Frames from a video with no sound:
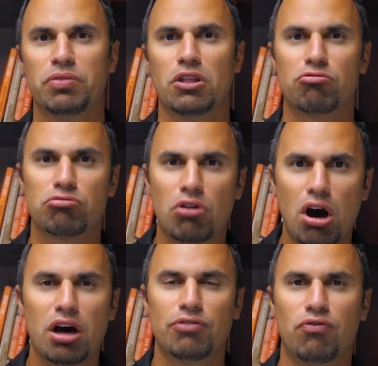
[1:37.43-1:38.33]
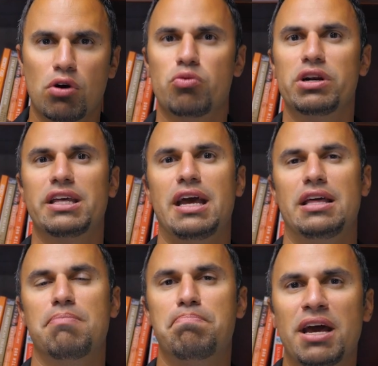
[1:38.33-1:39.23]
The Roth
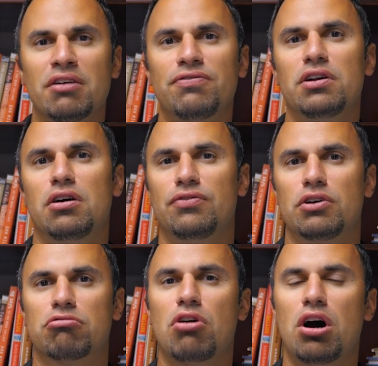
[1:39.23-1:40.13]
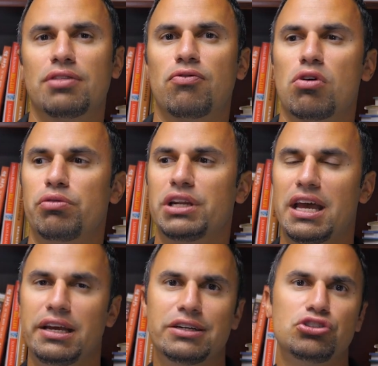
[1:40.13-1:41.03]
401k, the benefit of the Roth
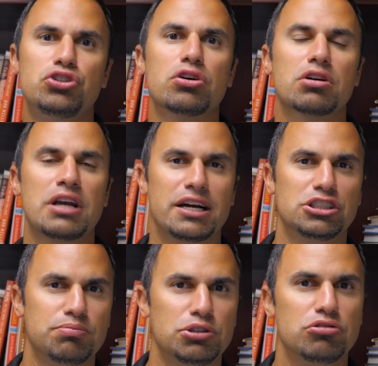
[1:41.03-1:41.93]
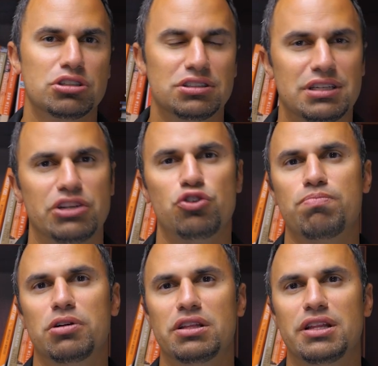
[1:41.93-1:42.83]
401k is your contributions that you
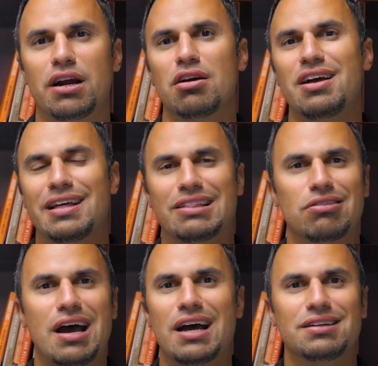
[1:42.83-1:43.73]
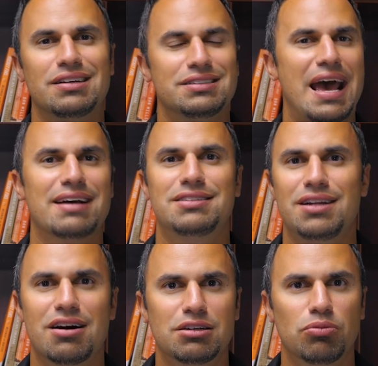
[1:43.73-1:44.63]
put in there, they're not tax
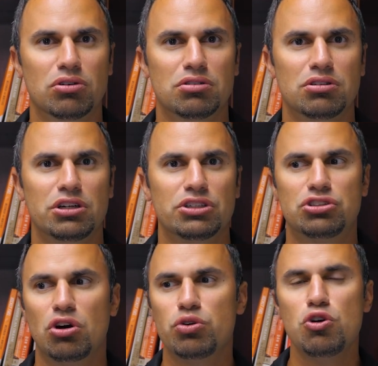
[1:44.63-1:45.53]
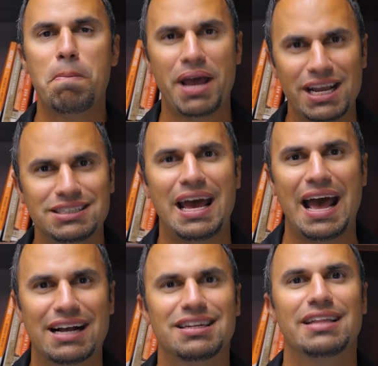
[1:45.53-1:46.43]
deductible. So you pay
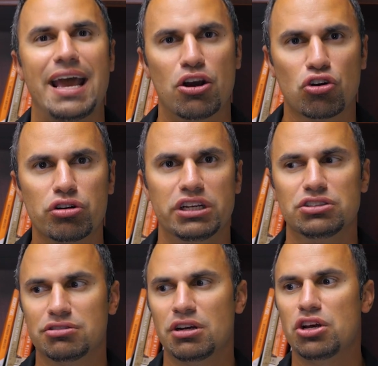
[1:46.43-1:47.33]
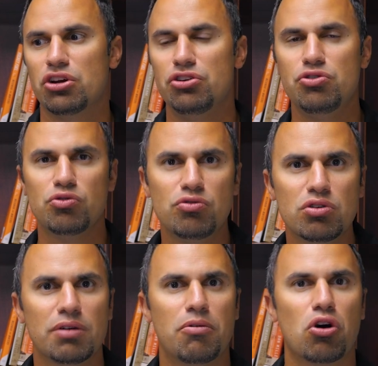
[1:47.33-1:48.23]
tax on that earnings.
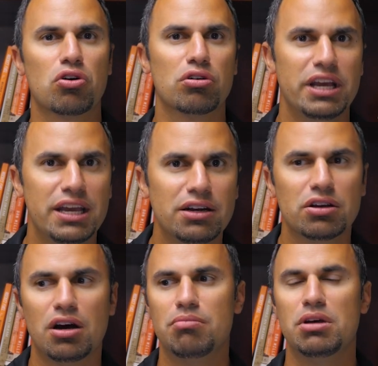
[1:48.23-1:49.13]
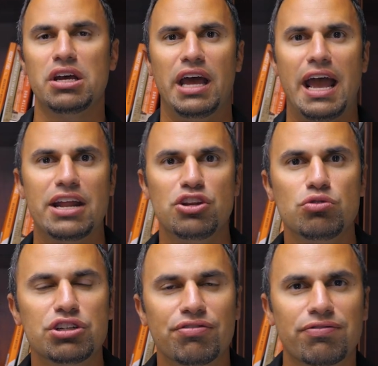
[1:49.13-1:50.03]
You earn income and you
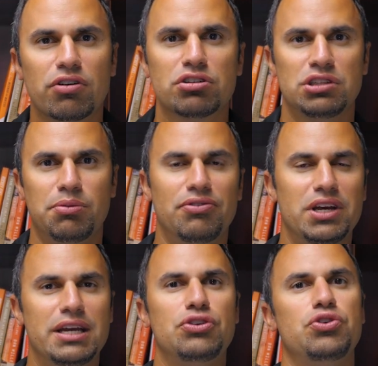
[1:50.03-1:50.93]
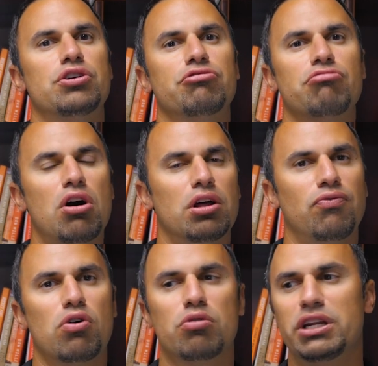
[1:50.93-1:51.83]
defer some of it into your Roth
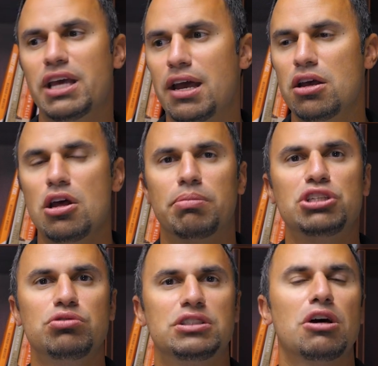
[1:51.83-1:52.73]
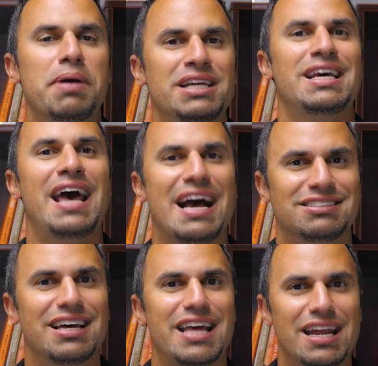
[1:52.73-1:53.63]
401k, but you still pay
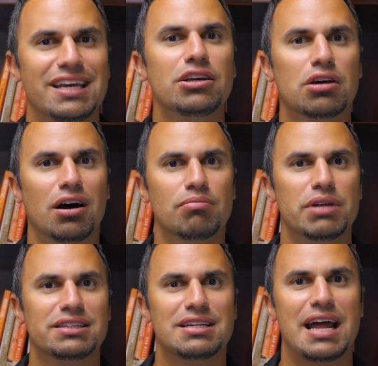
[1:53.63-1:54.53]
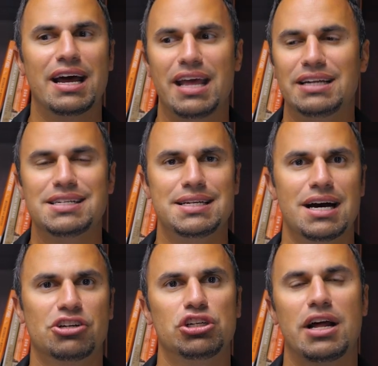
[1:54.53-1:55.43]
tax on that income. It's not a
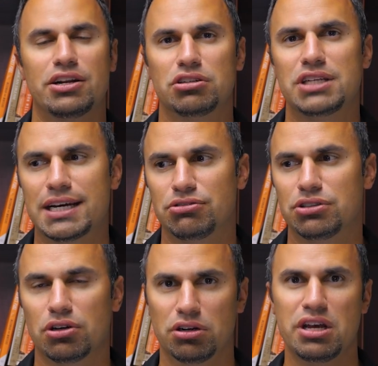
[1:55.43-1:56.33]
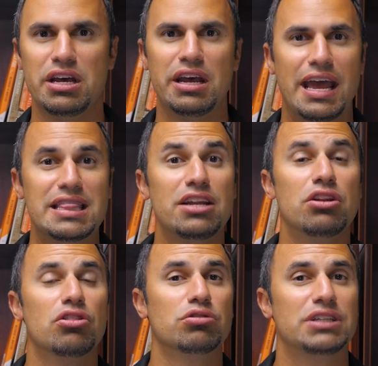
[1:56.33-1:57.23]
deduction on your tax return. And
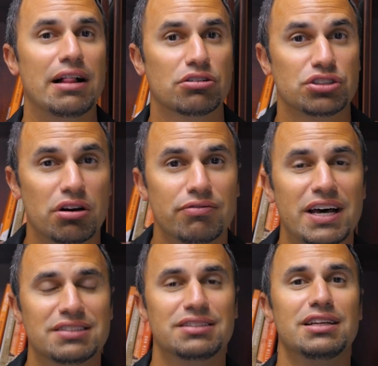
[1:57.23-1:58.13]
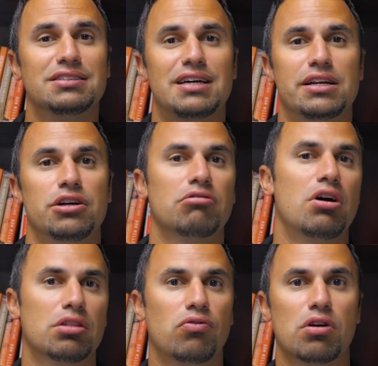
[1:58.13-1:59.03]
then those dollars are invested inside of your
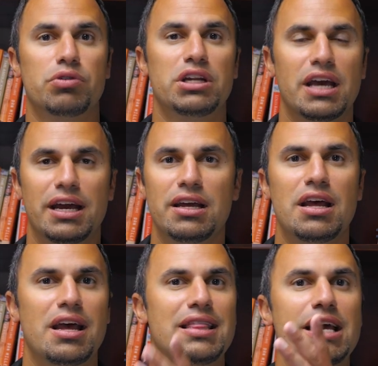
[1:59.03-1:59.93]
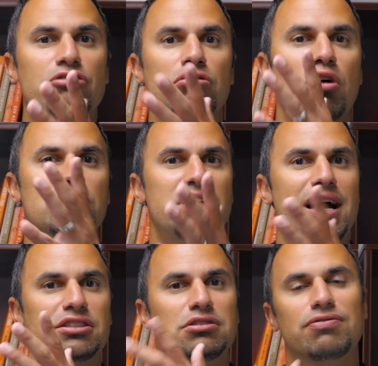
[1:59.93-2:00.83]
Roth 401k. They grow
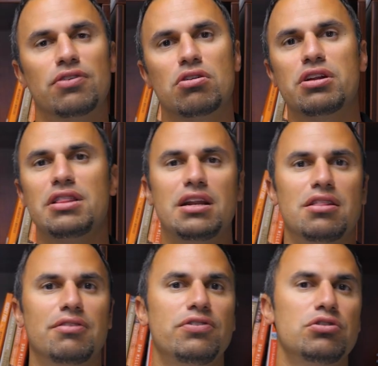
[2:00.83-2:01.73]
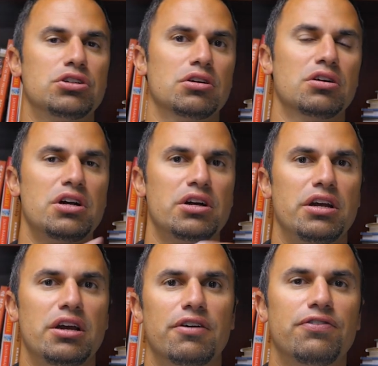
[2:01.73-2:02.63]
tax deferred, and then in the future,
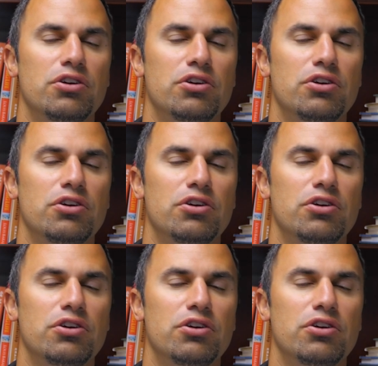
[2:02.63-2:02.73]
if